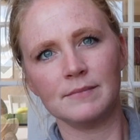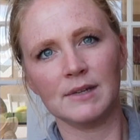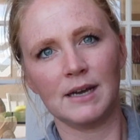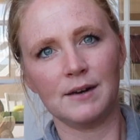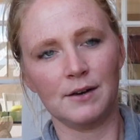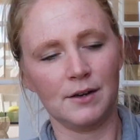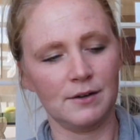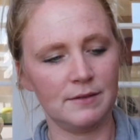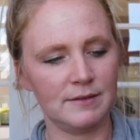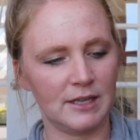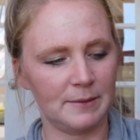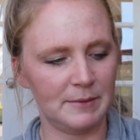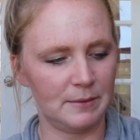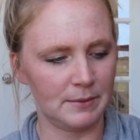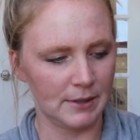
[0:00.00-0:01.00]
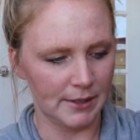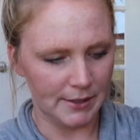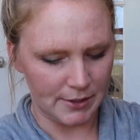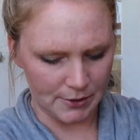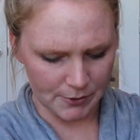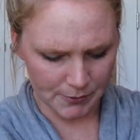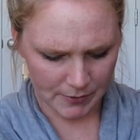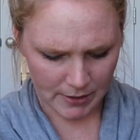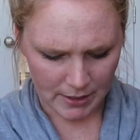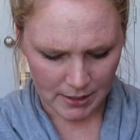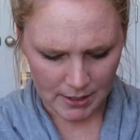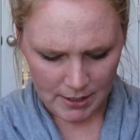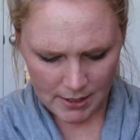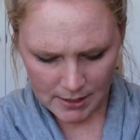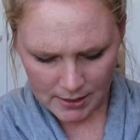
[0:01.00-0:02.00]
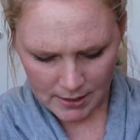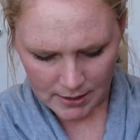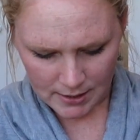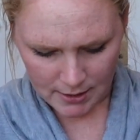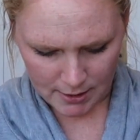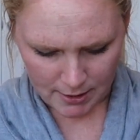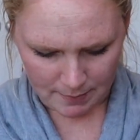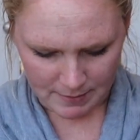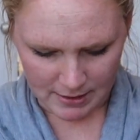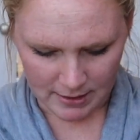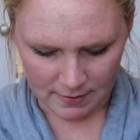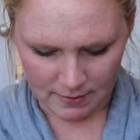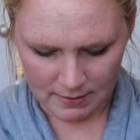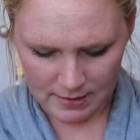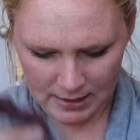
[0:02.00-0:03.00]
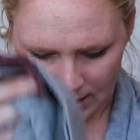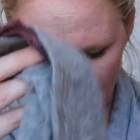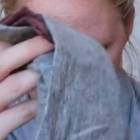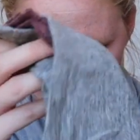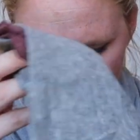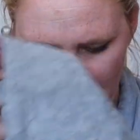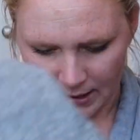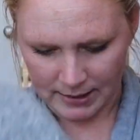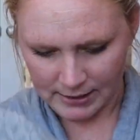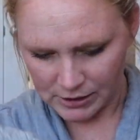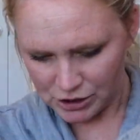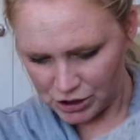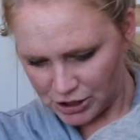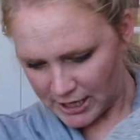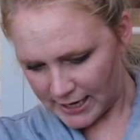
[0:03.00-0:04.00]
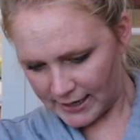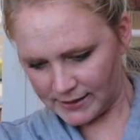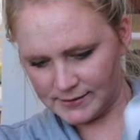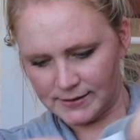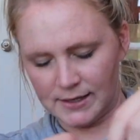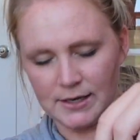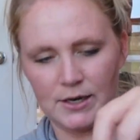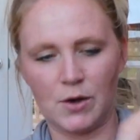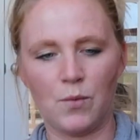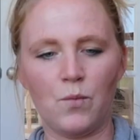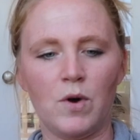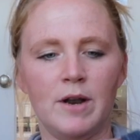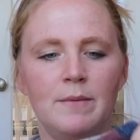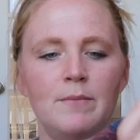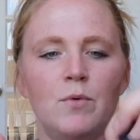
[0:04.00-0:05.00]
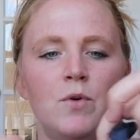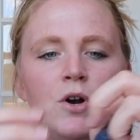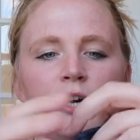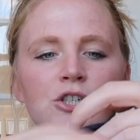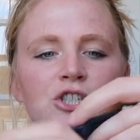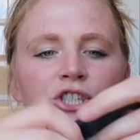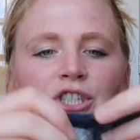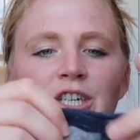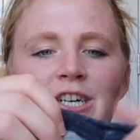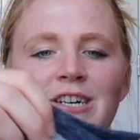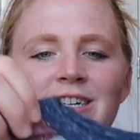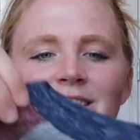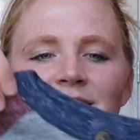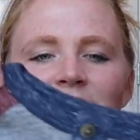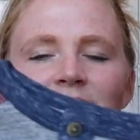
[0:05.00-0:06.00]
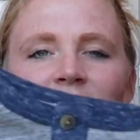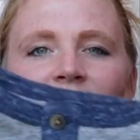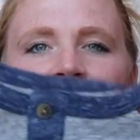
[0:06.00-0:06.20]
I don't know, that'd be really cute. And then I got Jackson one more shirt.